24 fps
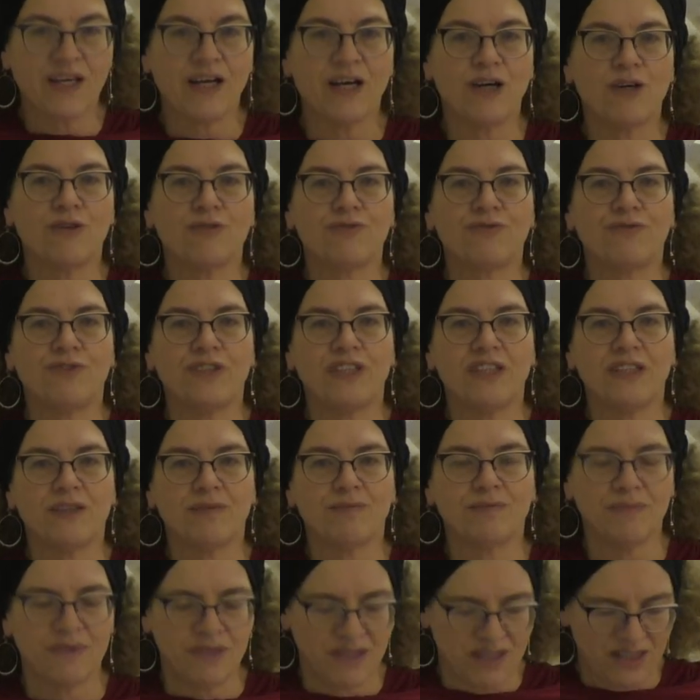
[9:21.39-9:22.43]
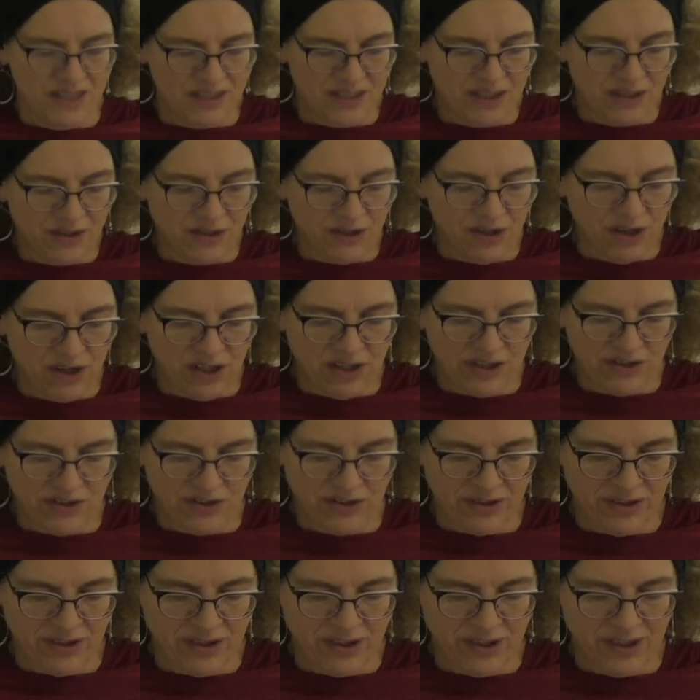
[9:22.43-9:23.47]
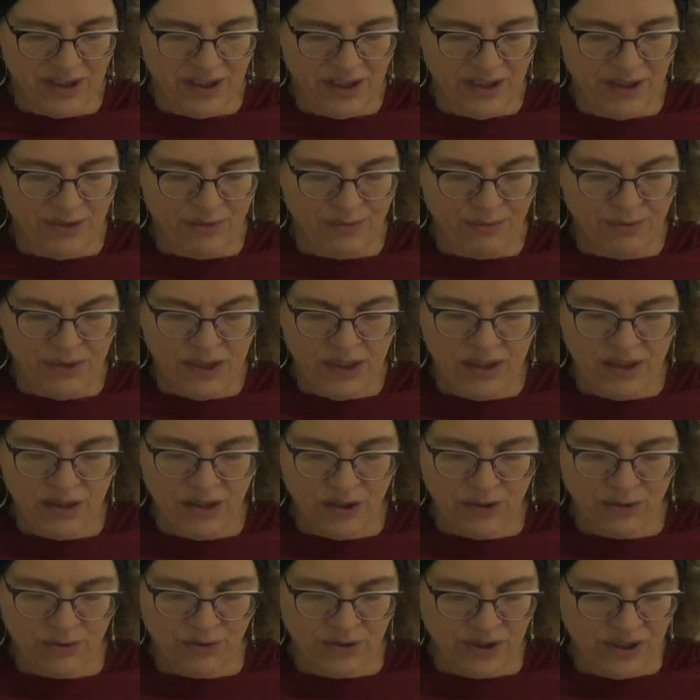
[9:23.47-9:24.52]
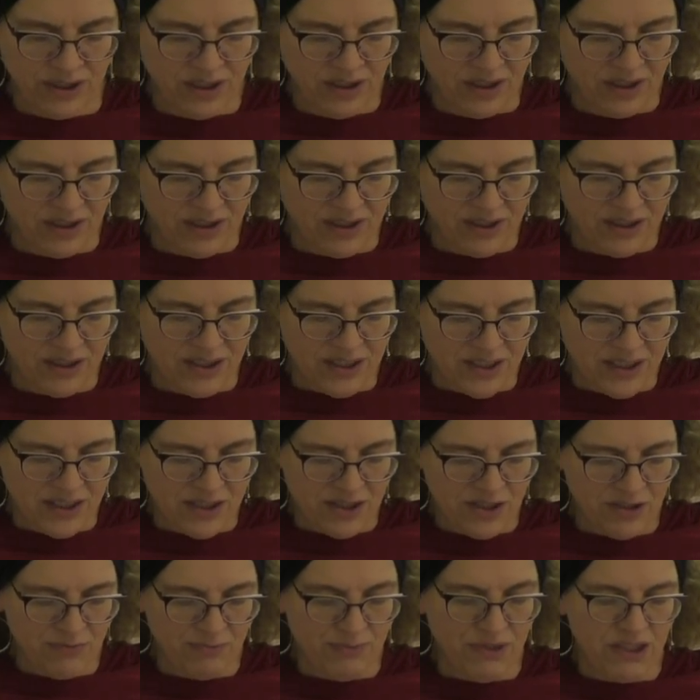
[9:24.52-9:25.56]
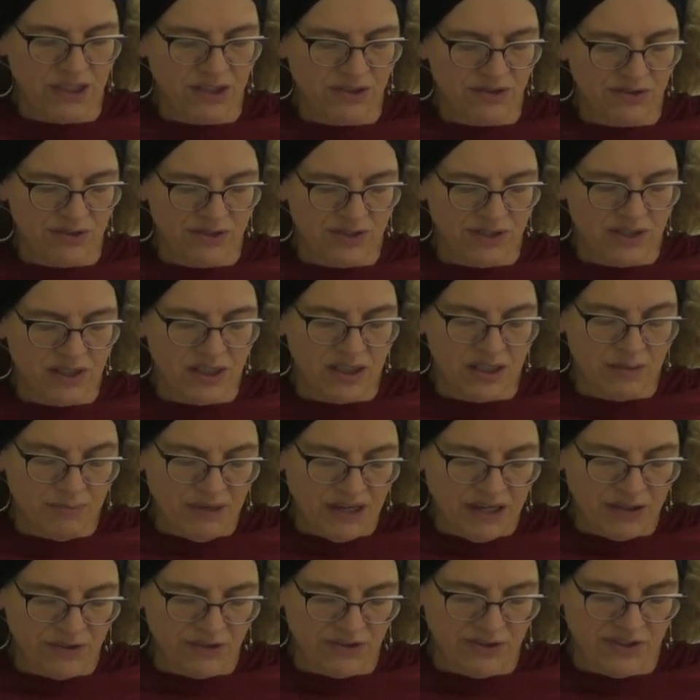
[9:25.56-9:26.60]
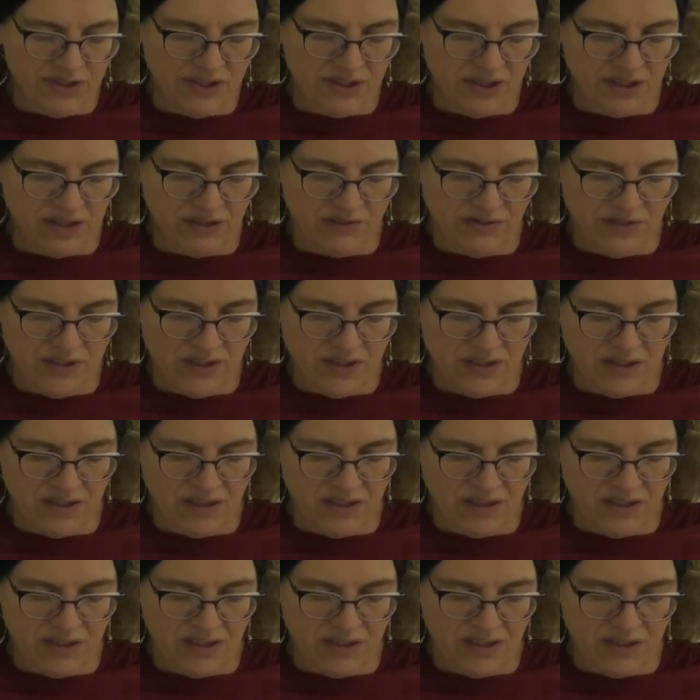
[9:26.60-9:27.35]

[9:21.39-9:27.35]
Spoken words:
Our freedom is our honor. We alone are the decision makers about ourselves.